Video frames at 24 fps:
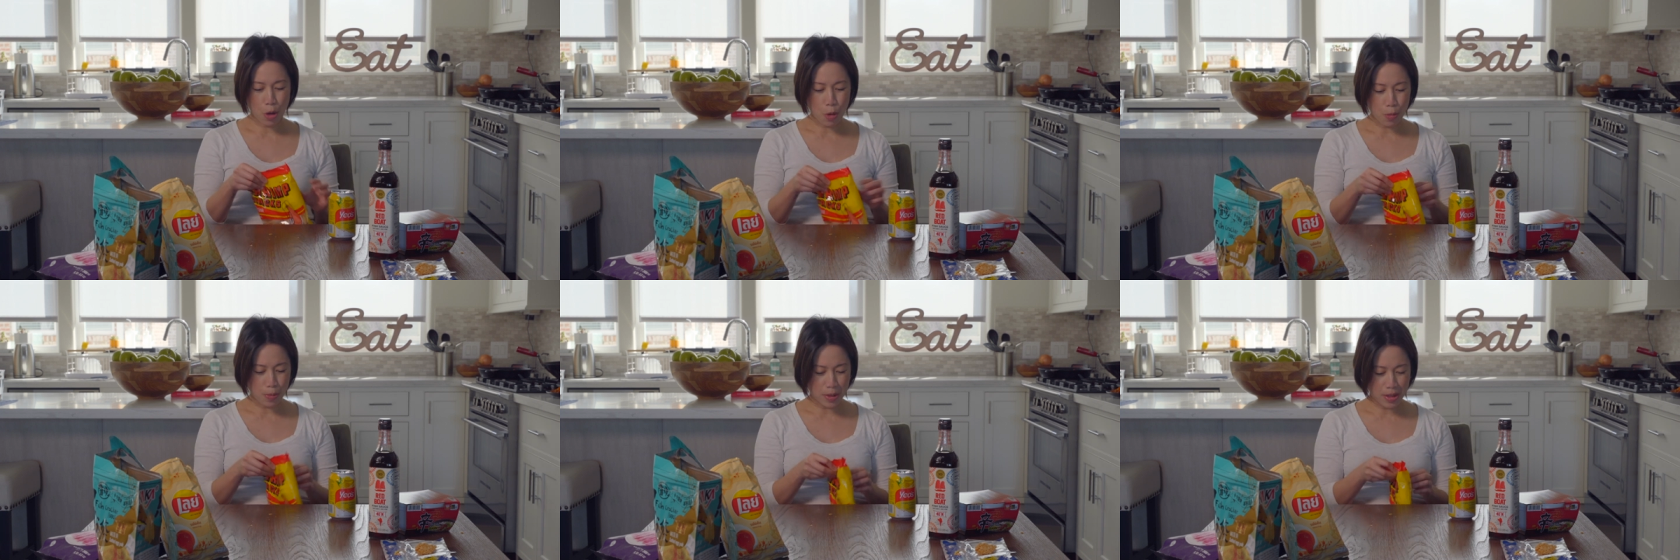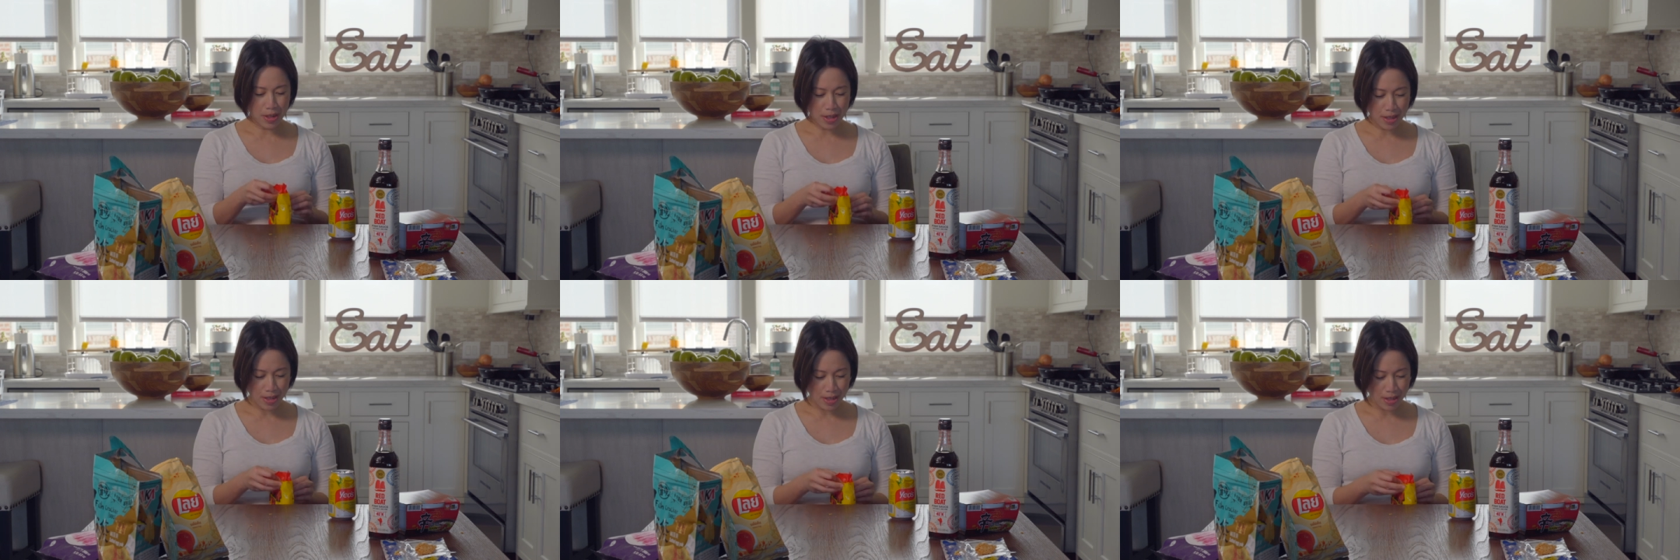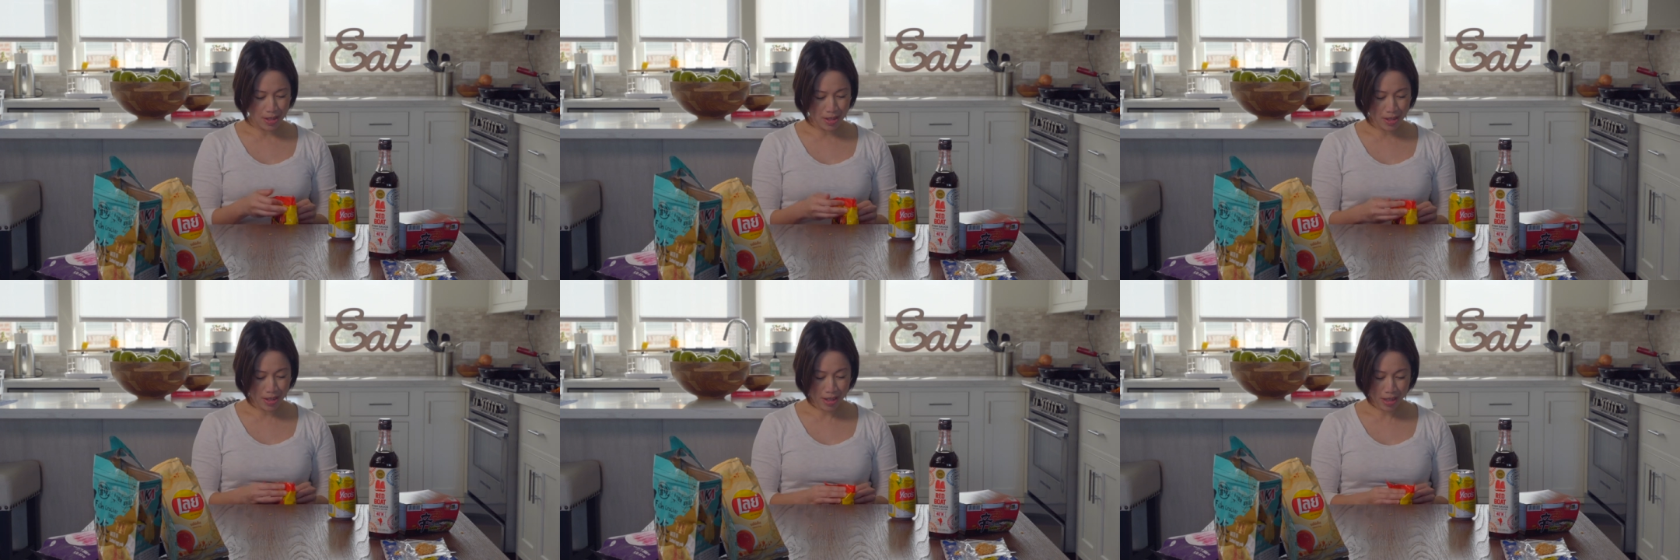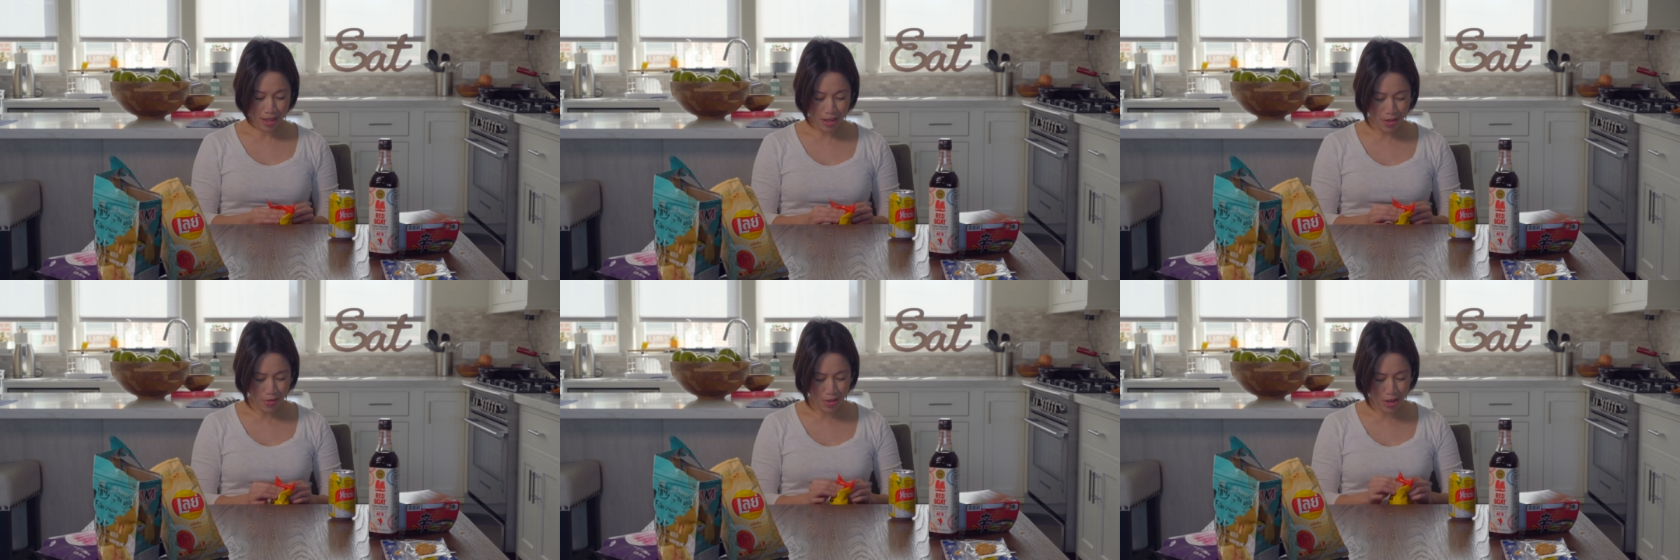open this and
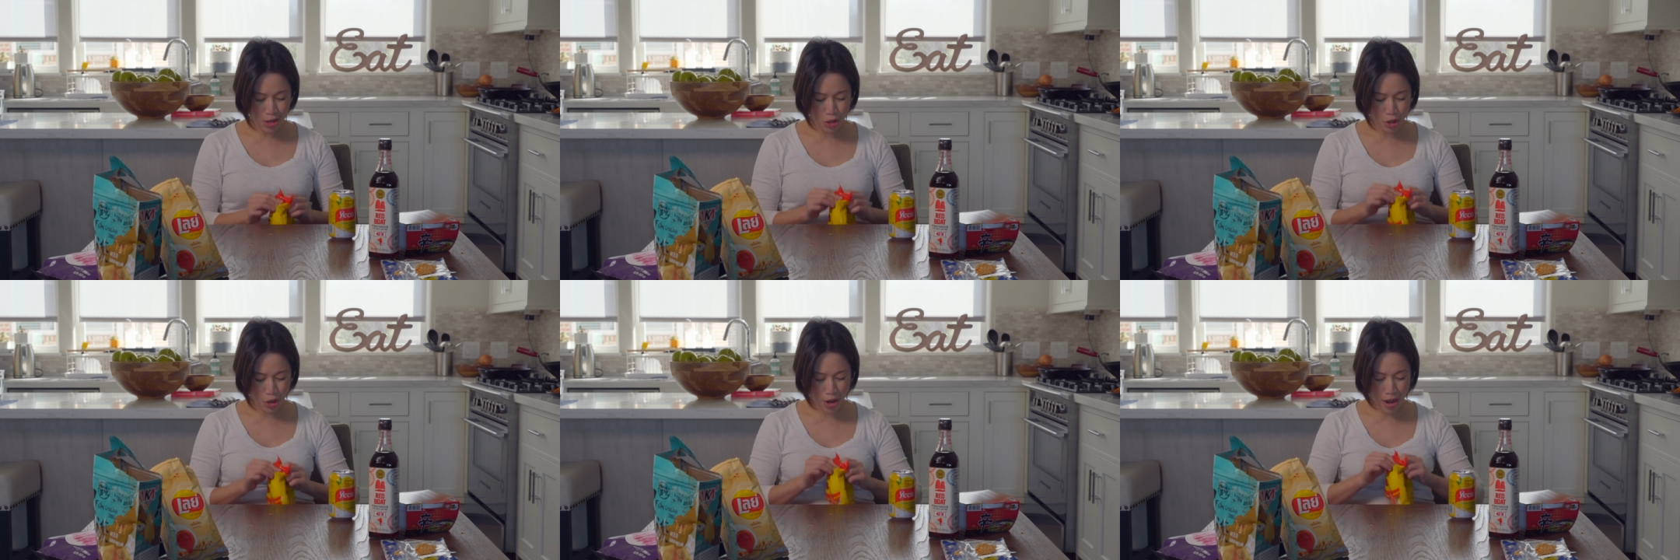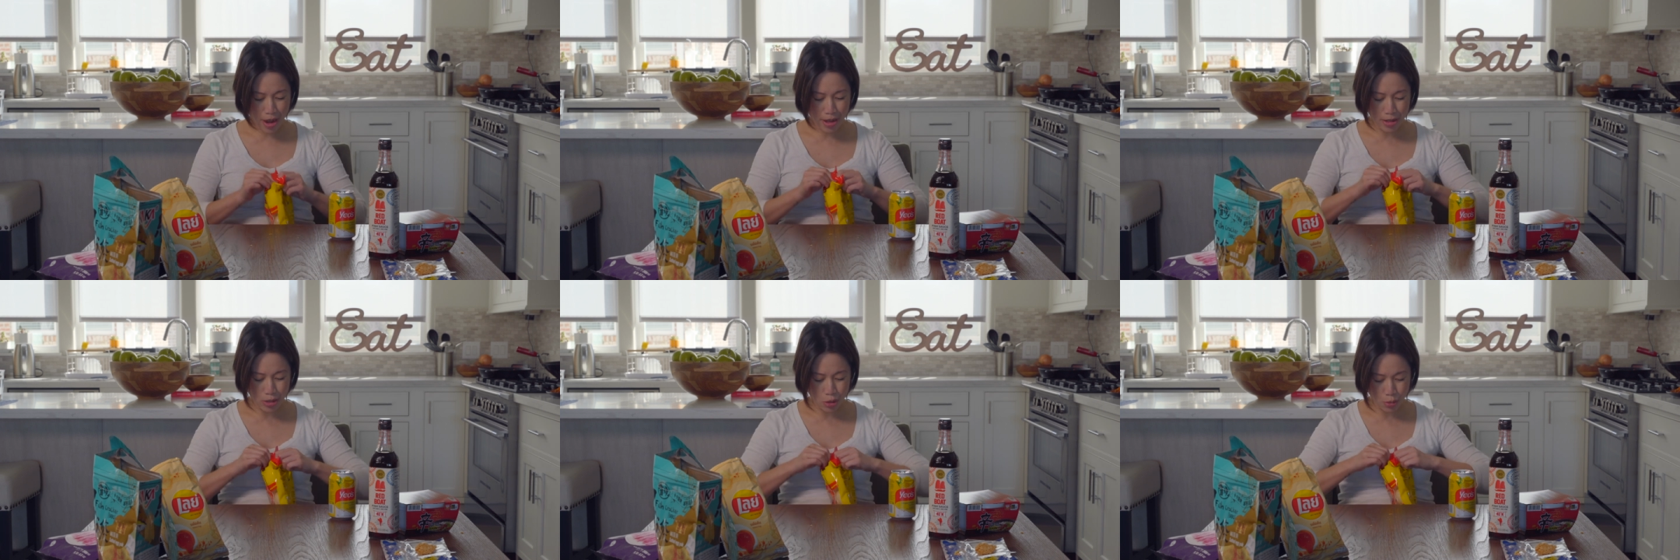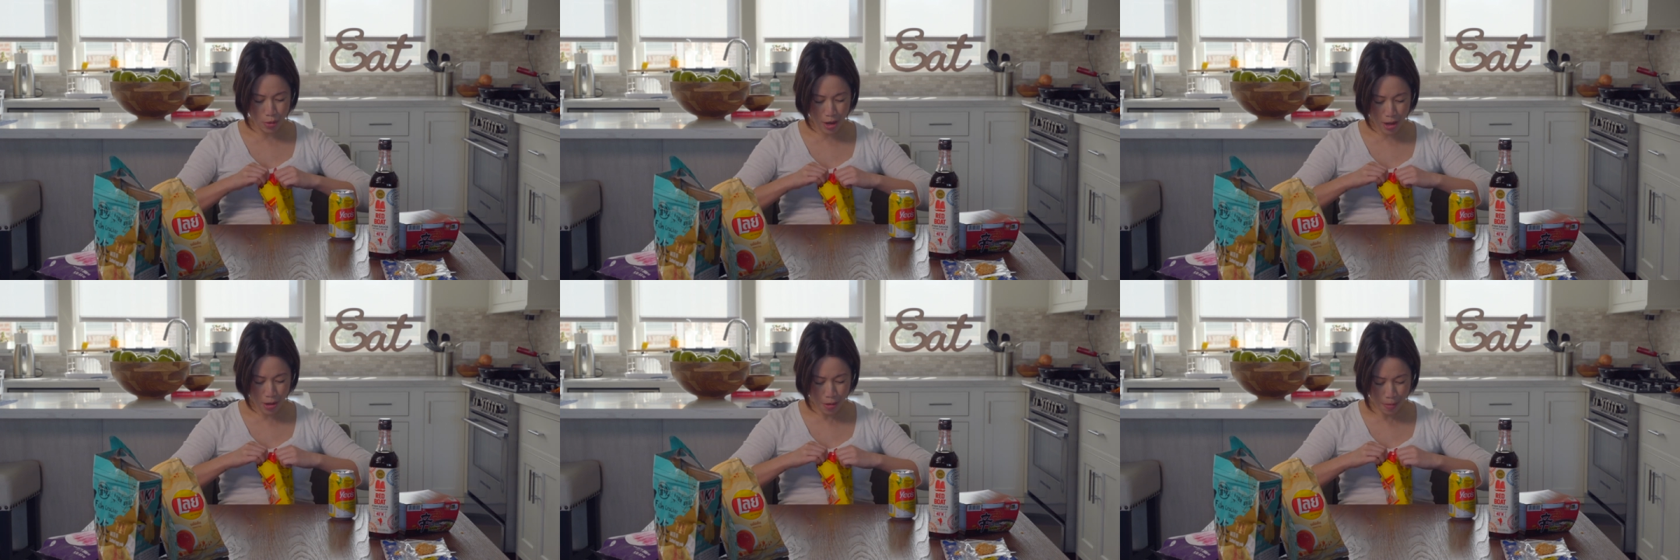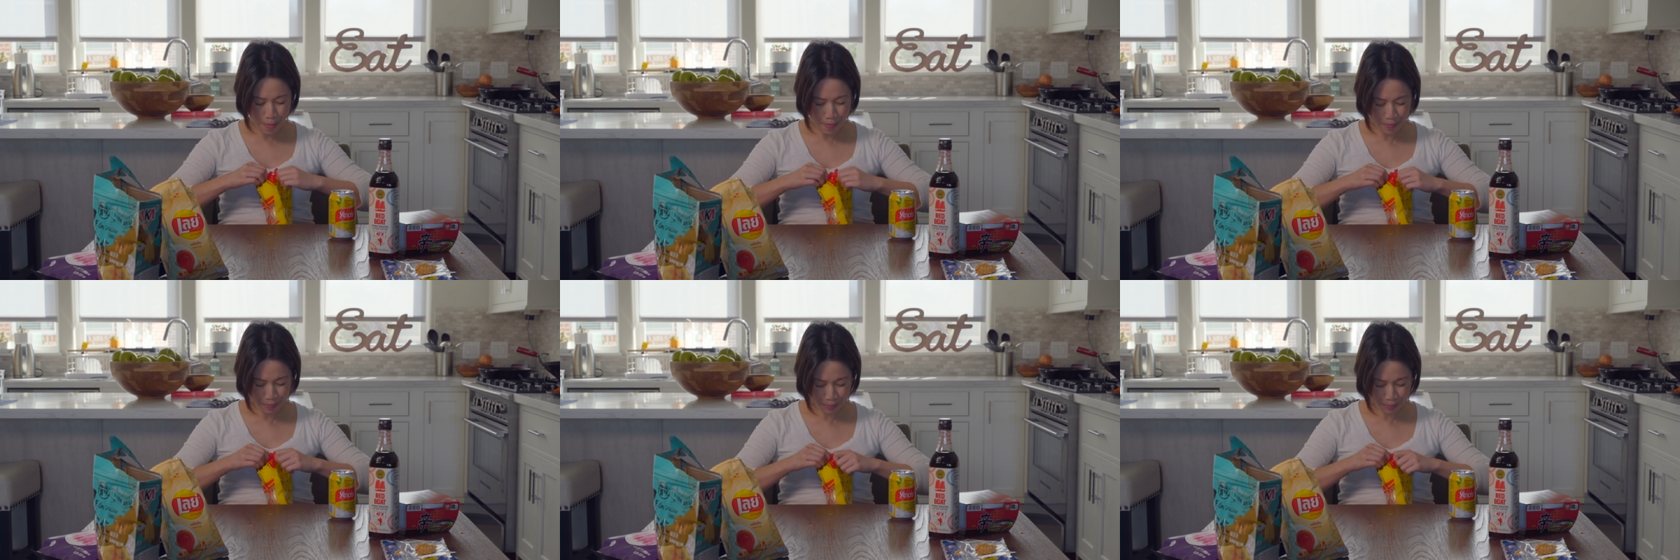give it a try as well